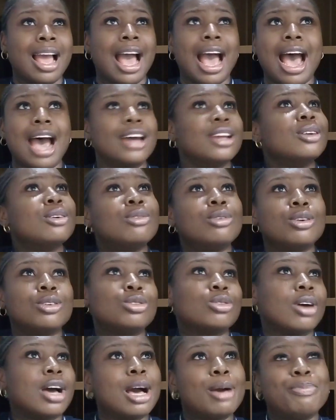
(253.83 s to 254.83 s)
I don't
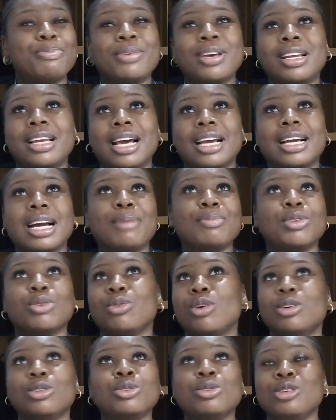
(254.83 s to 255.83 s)
want to appear like I'm the
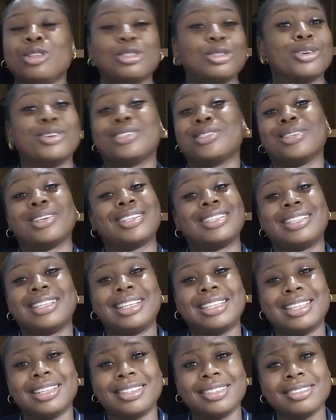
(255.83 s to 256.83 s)
one who is not
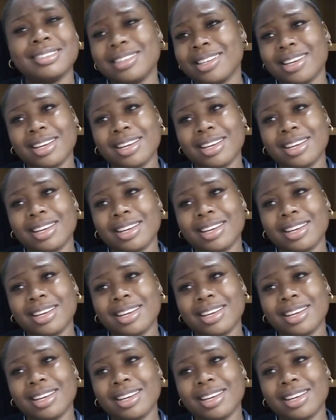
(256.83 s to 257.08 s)
succeeding.